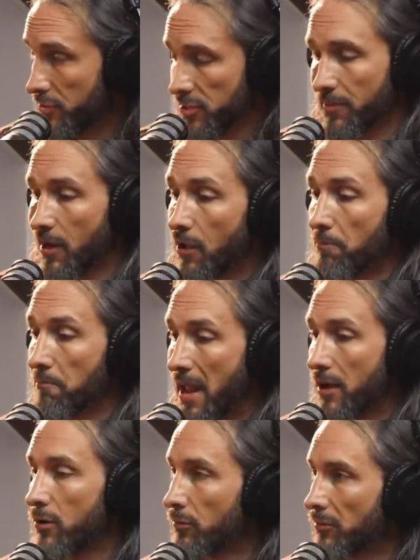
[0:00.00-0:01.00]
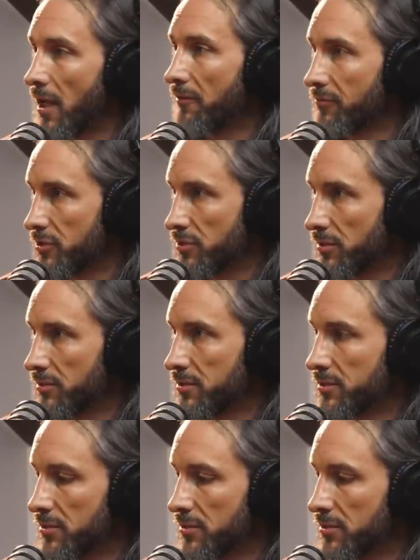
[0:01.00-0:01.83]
There's something called bank-owned life insurance.